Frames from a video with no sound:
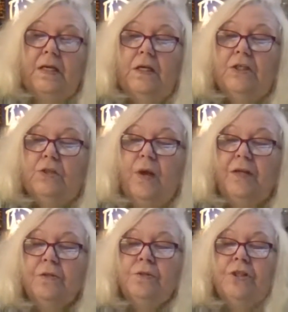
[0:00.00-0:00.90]

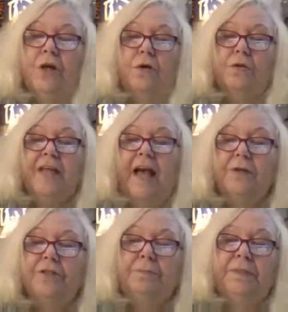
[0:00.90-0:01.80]
Squanto shows how
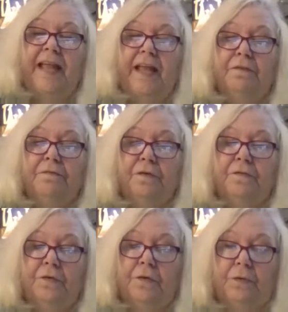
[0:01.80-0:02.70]
to plant for
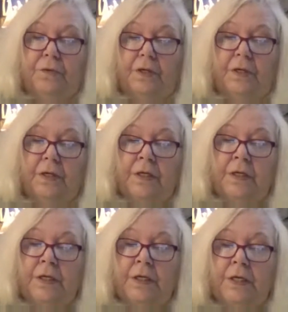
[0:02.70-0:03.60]
food.
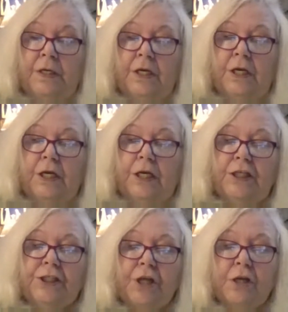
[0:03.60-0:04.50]
He
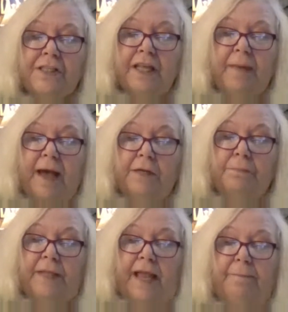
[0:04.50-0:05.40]
shows them how to
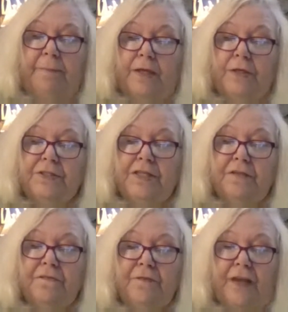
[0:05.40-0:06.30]
plant by using the
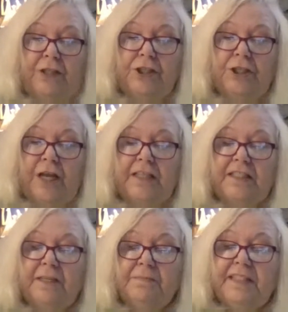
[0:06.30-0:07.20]
fish and
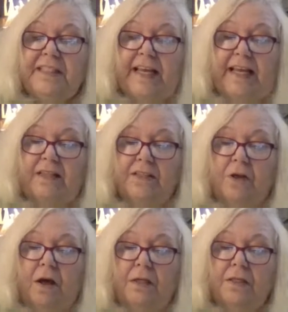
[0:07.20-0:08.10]
some seeds
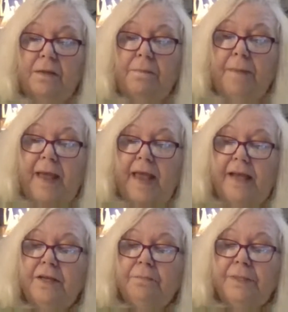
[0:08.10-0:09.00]
called
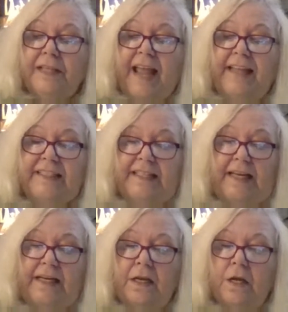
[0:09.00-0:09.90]
companion
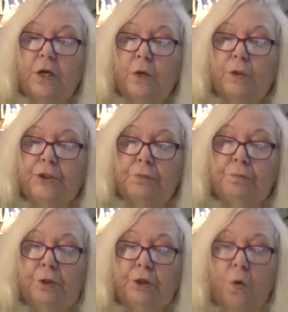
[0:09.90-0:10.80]
planting, which you
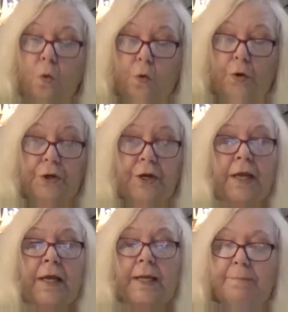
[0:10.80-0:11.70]
put corn,
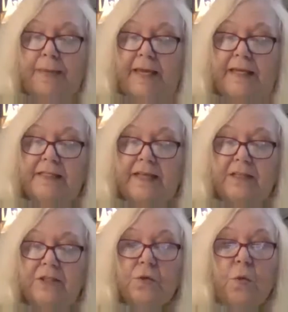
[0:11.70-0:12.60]
beans,
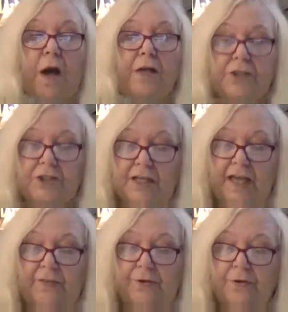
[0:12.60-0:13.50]
and squash
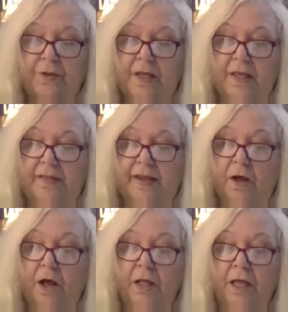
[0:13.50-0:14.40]
together. They
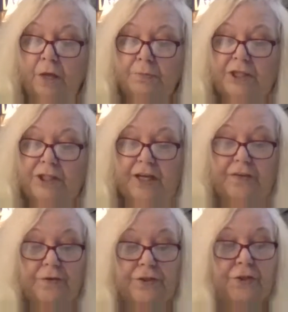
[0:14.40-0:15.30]
all helped each
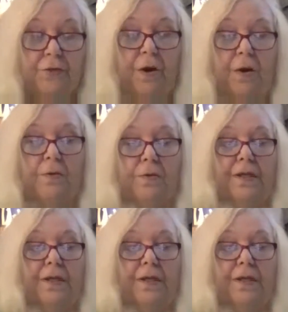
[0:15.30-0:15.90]
other to grow.